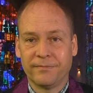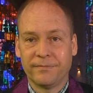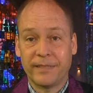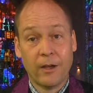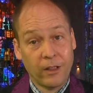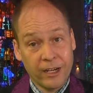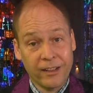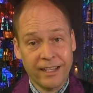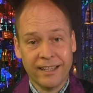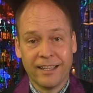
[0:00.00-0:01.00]
Now,
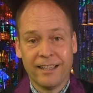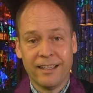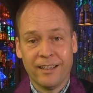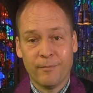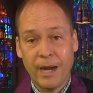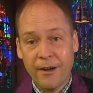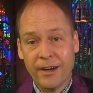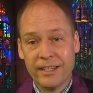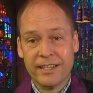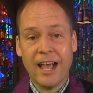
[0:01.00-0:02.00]
clearly,
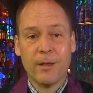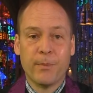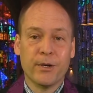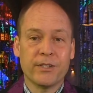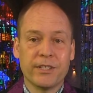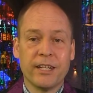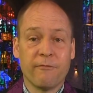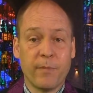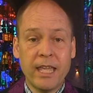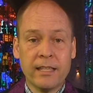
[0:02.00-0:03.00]
Mary is not a person of
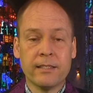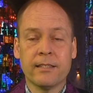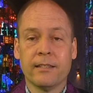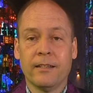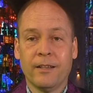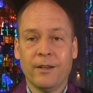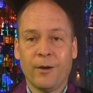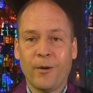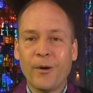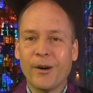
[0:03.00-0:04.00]
means
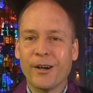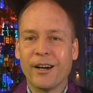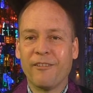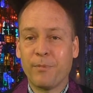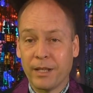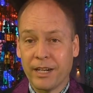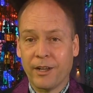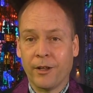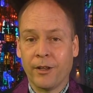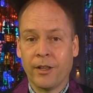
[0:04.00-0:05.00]
or of
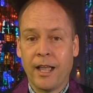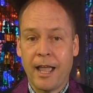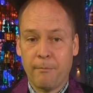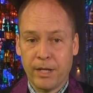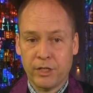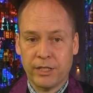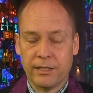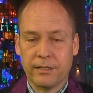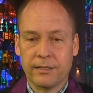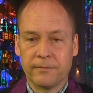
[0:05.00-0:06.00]
political
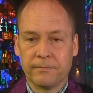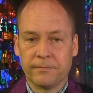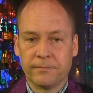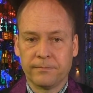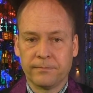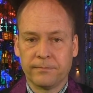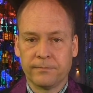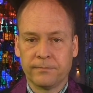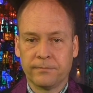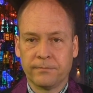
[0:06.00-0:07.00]
ambitions.
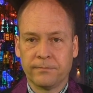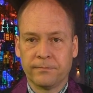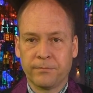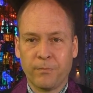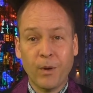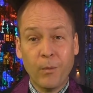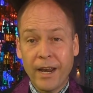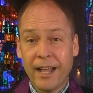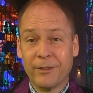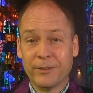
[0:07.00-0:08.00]
But what
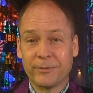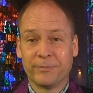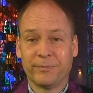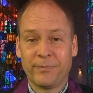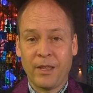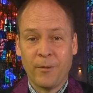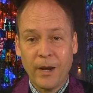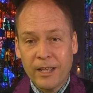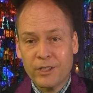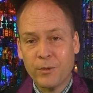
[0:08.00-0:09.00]
else? What
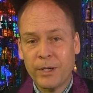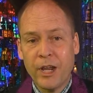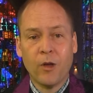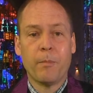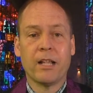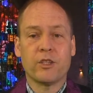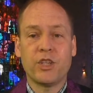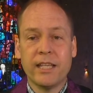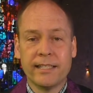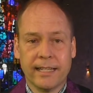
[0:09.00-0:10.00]
else do we know about
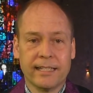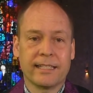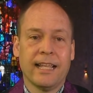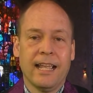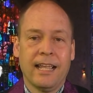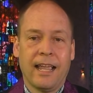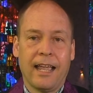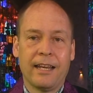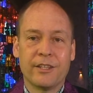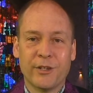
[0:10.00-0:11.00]
Jesus
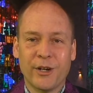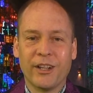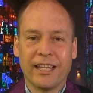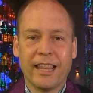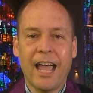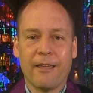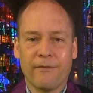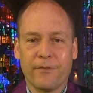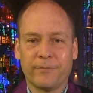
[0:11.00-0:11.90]
and his early life?